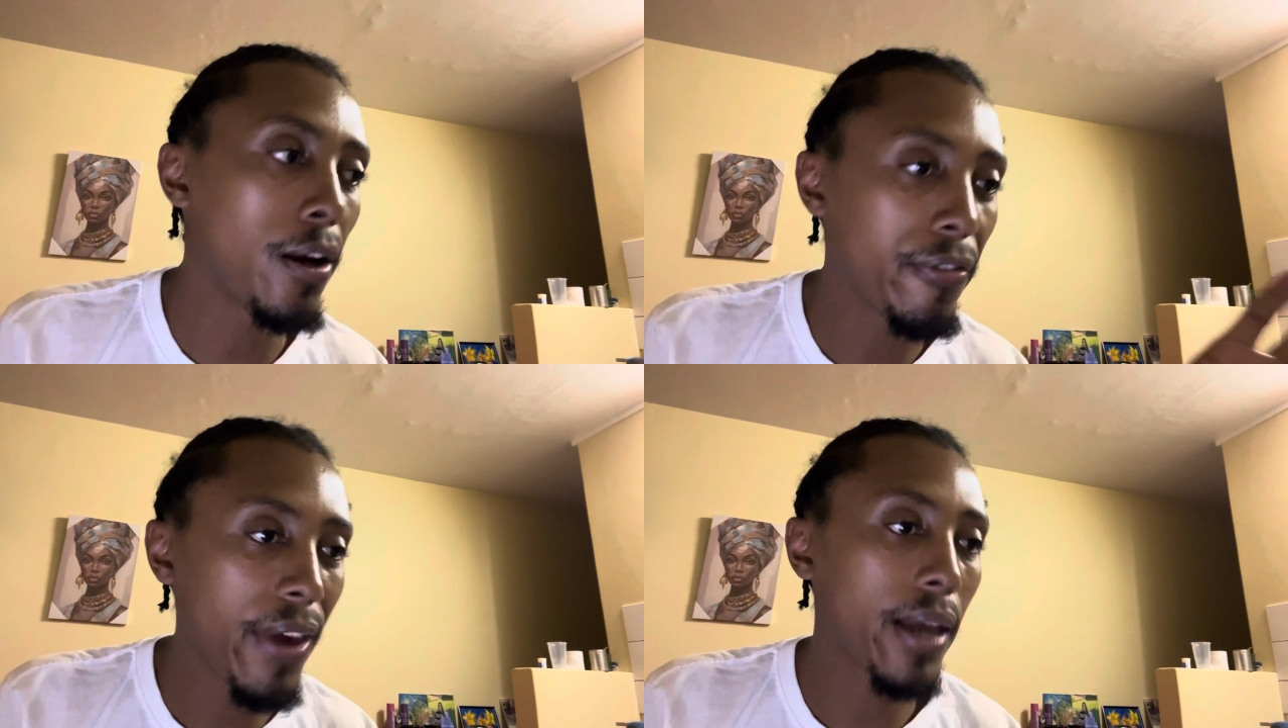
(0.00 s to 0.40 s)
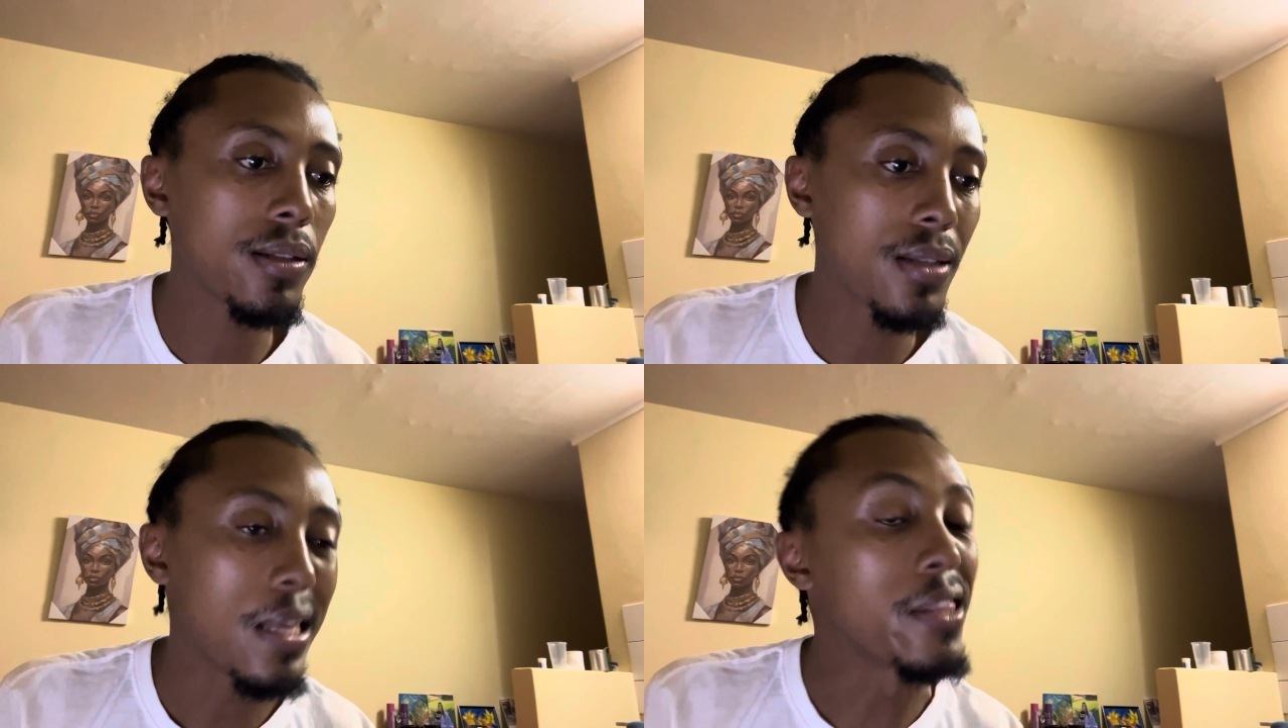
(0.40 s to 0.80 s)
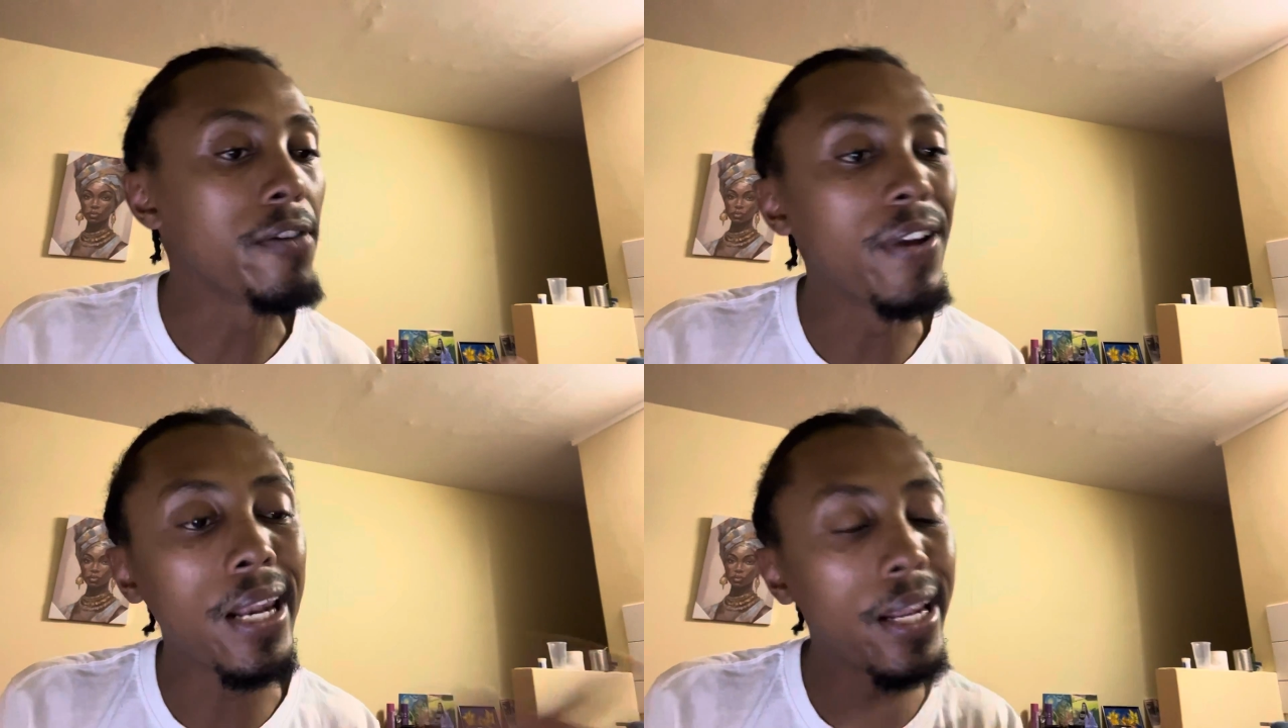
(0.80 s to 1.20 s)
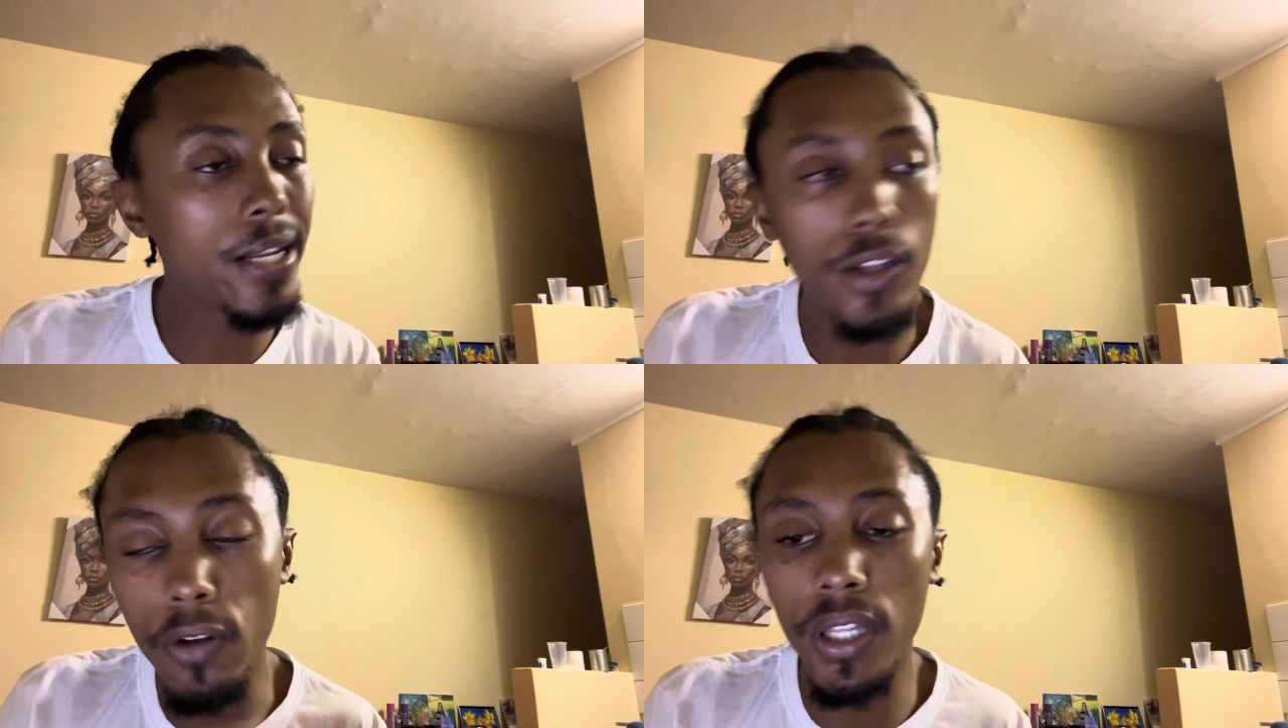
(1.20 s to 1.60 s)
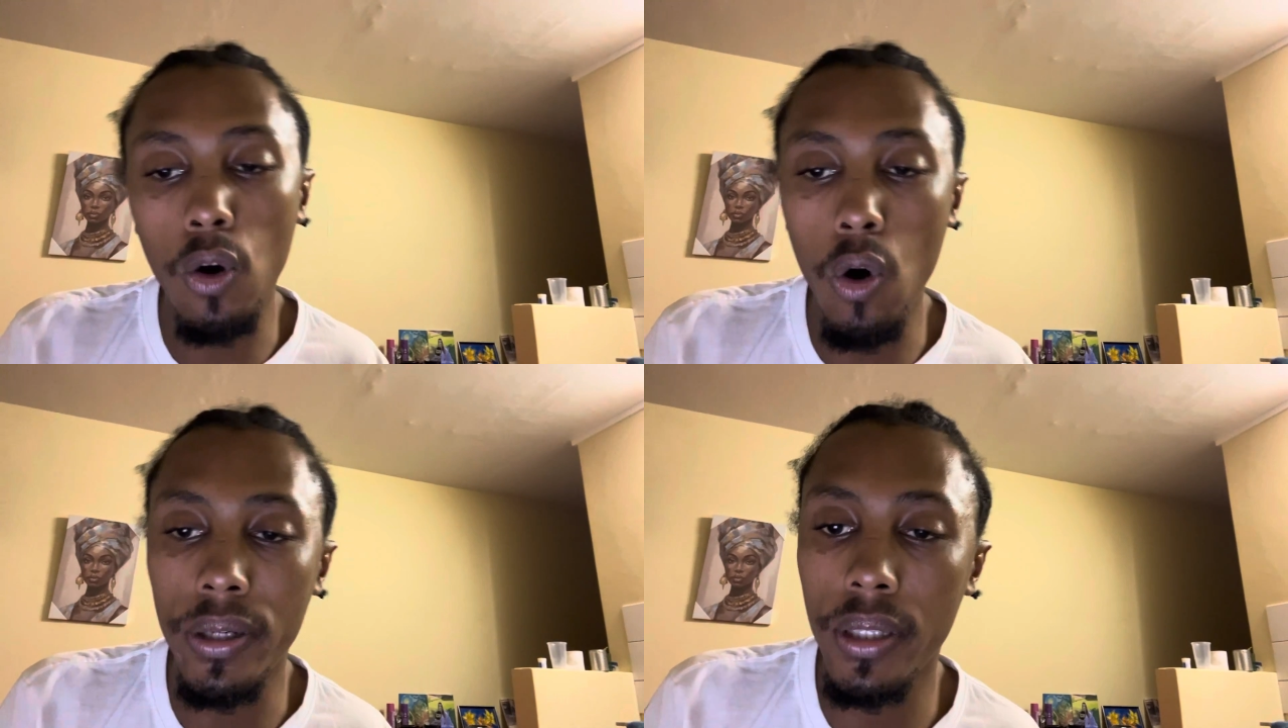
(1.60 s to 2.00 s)
affects the validity of the
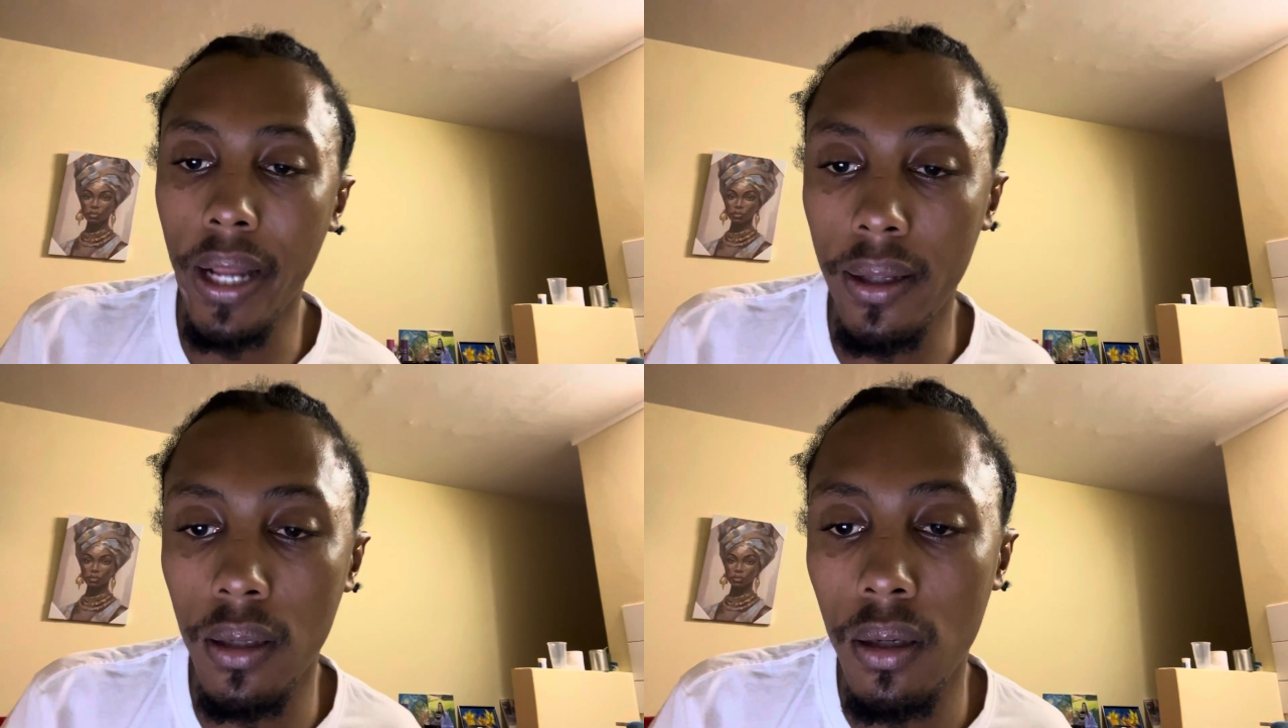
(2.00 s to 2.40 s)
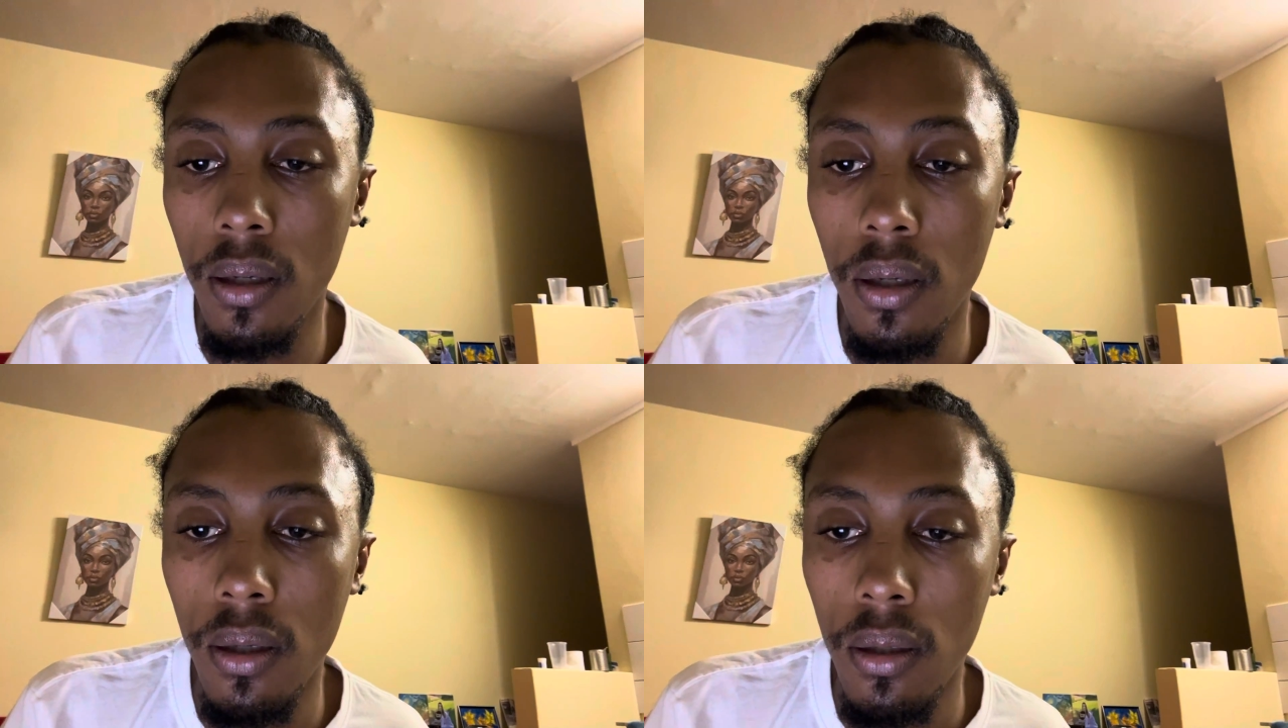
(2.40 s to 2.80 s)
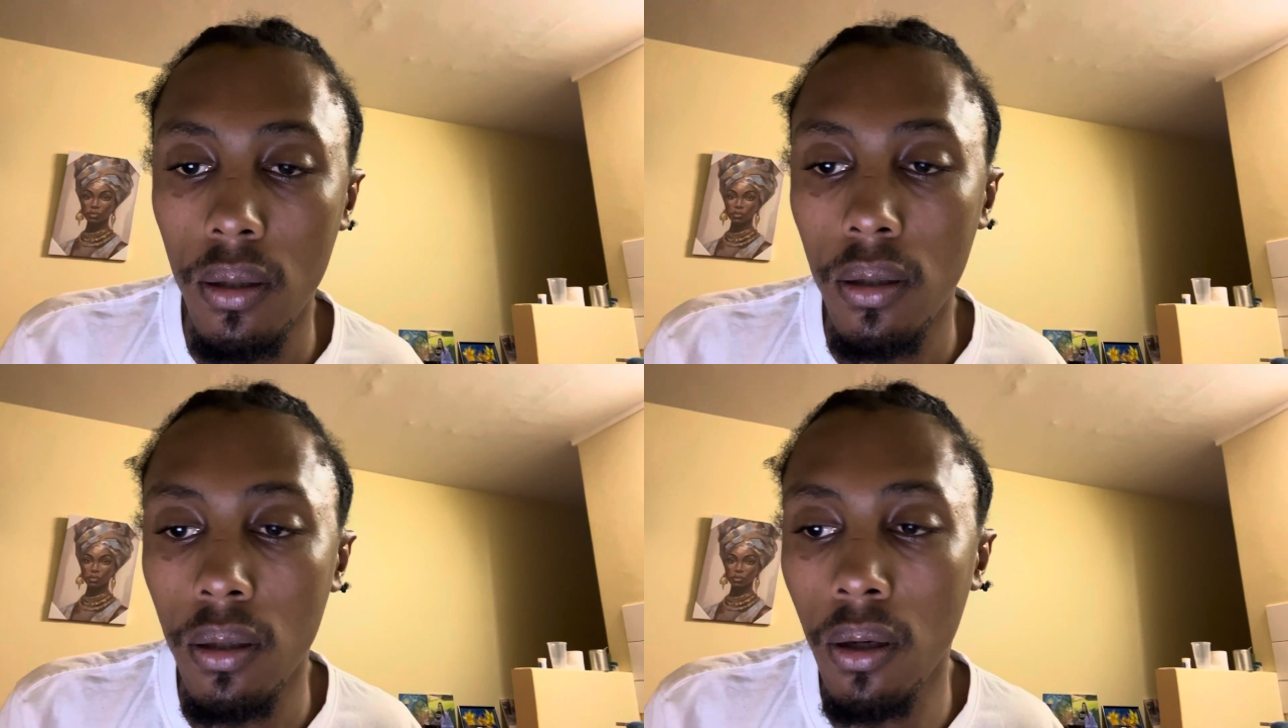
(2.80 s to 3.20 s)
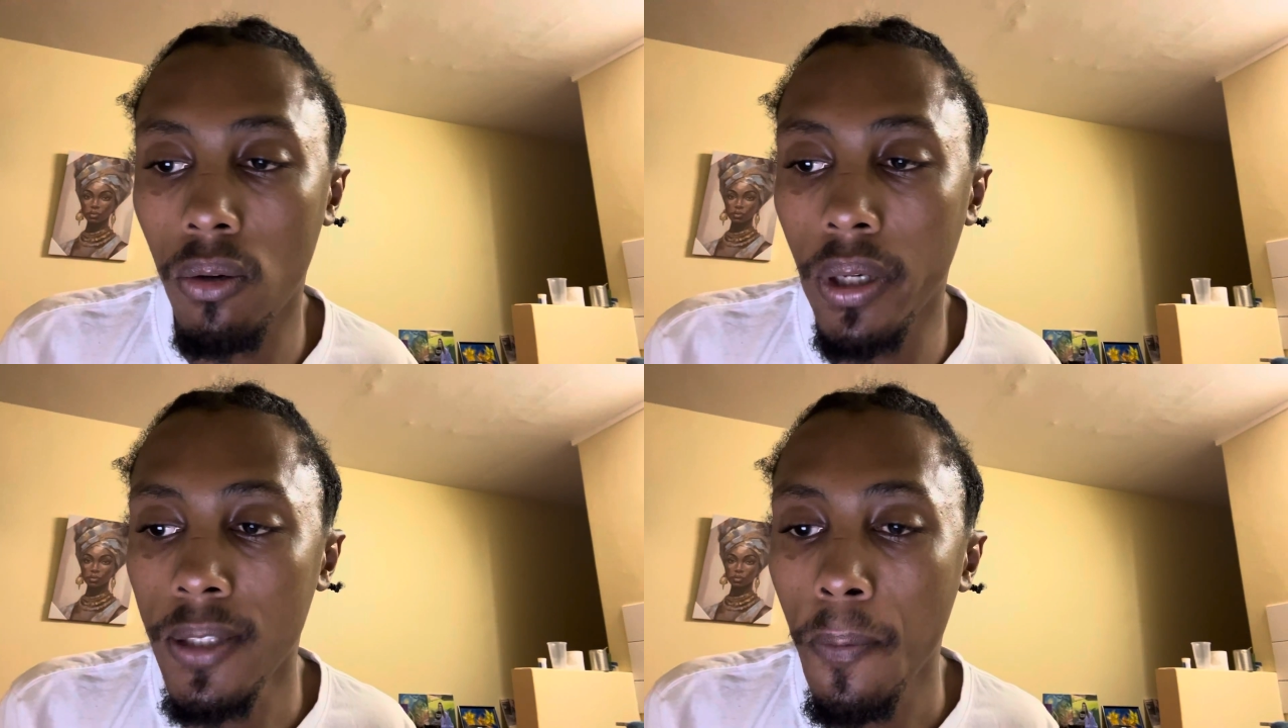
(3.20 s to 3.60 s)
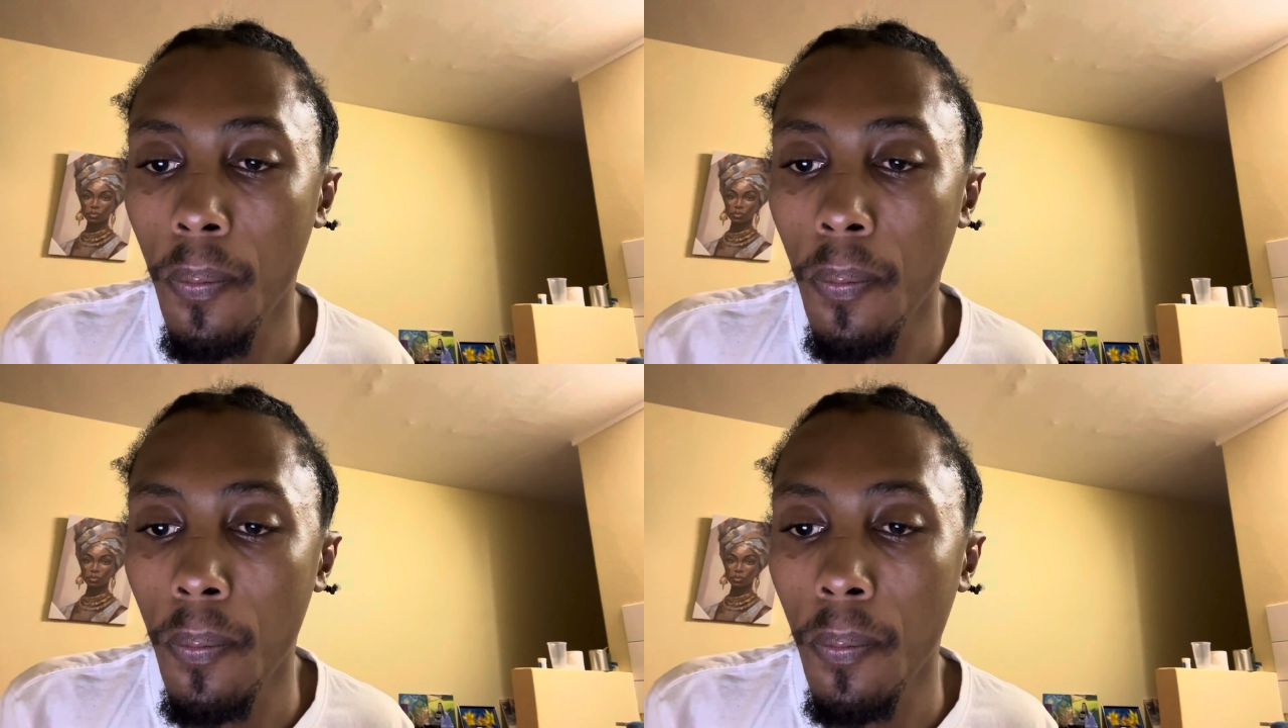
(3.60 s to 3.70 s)
contract, okay?